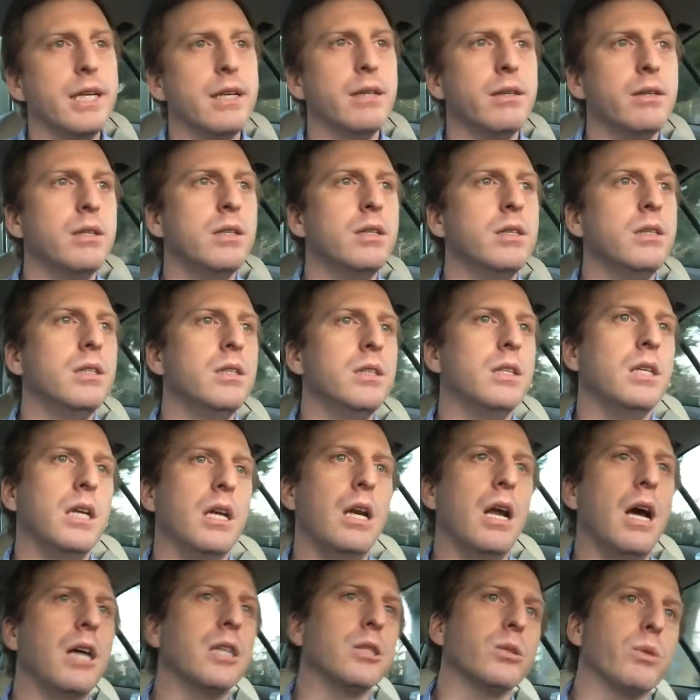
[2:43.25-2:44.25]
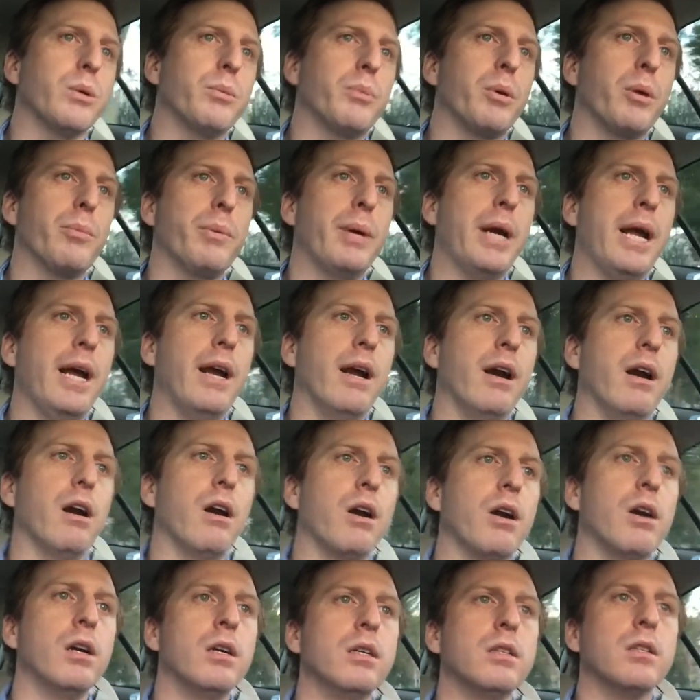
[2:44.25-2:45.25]
You know, as we
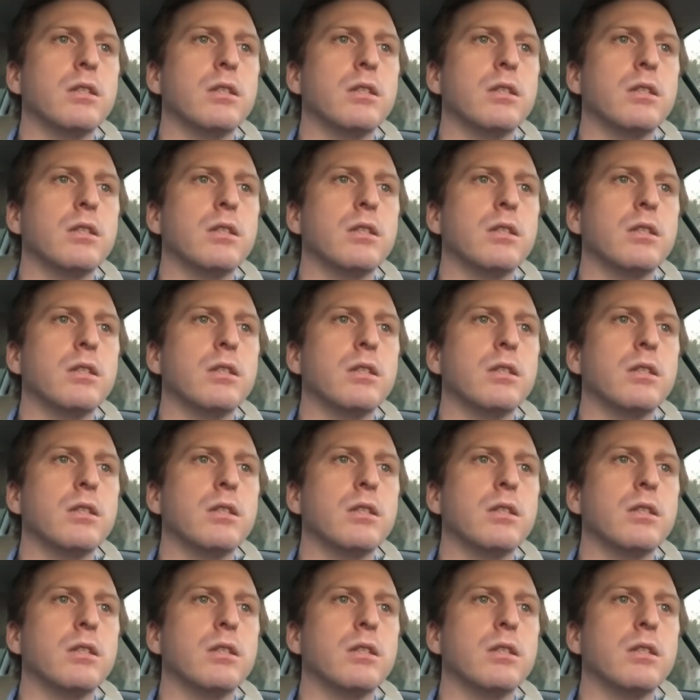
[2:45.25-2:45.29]
prepare,